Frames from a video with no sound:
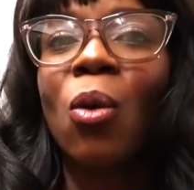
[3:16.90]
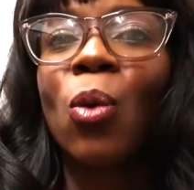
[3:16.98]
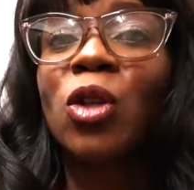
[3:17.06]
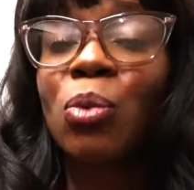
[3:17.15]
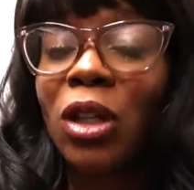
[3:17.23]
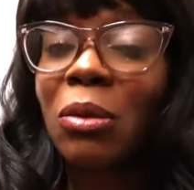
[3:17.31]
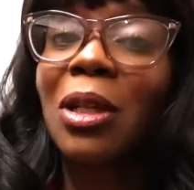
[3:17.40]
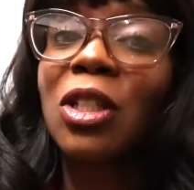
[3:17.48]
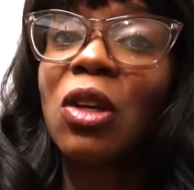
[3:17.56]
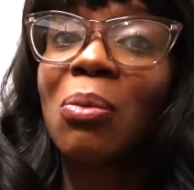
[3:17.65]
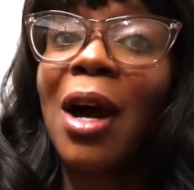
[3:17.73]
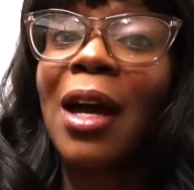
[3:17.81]
Which brings me
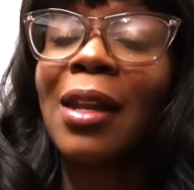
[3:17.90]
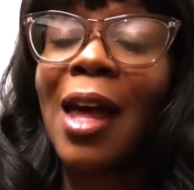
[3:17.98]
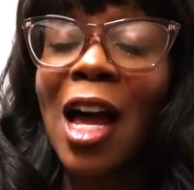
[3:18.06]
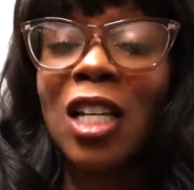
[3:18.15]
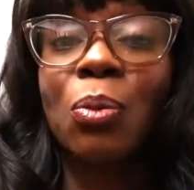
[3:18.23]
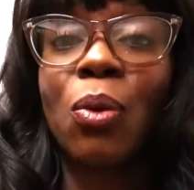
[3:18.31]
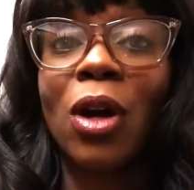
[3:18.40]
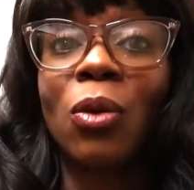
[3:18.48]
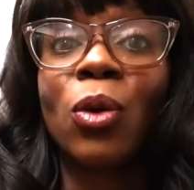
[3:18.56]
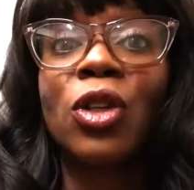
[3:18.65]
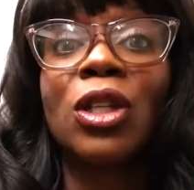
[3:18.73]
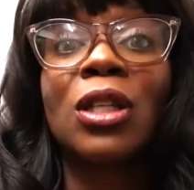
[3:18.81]
to my last
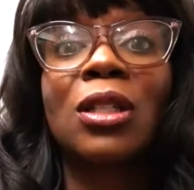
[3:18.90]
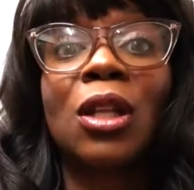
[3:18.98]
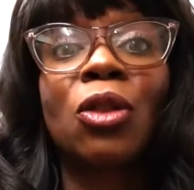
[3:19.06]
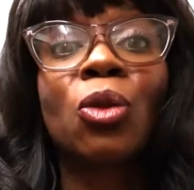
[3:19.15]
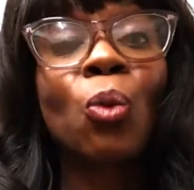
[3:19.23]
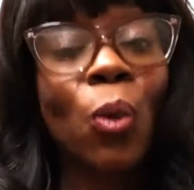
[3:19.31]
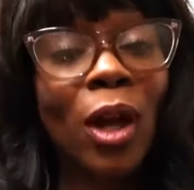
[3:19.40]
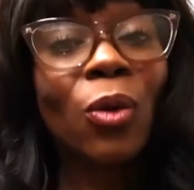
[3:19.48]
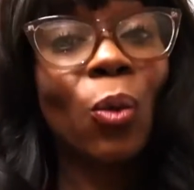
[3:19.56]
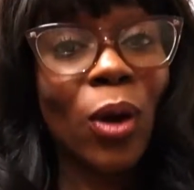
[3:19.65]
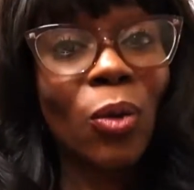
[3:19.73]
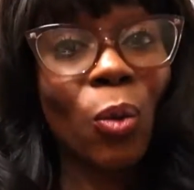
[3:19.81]
point, which is the
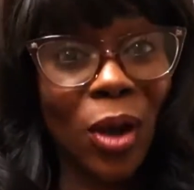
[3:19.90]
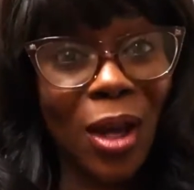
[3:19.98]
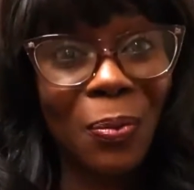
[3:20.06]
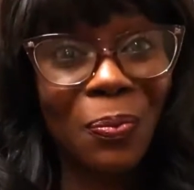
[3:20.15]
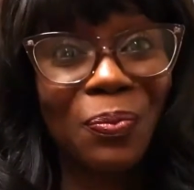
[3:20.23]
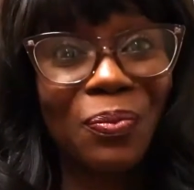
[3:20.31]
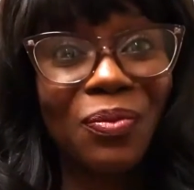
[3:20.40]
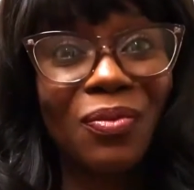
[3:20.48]
win-win-win.